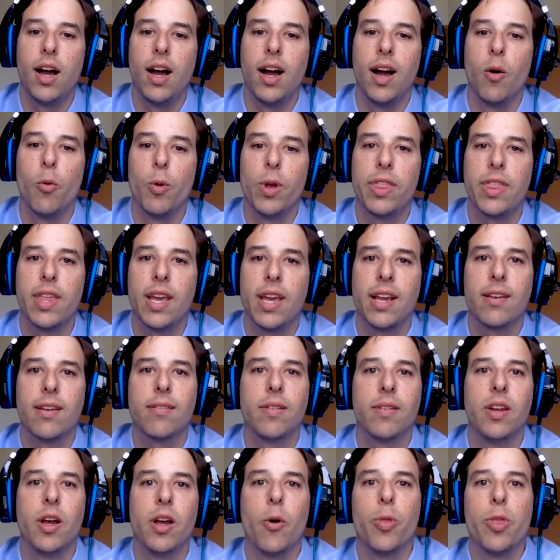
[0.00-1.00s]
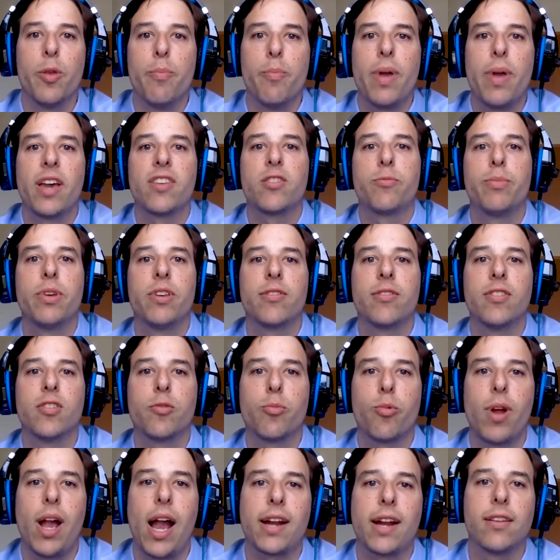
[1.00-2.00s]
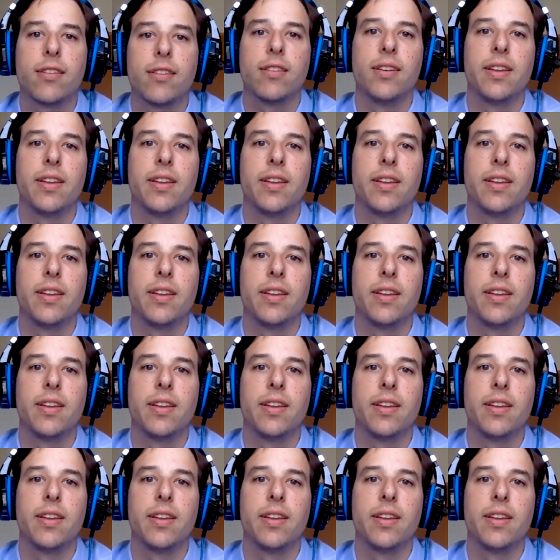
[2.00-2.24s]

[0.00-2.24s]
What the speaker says: We think, the best business practice in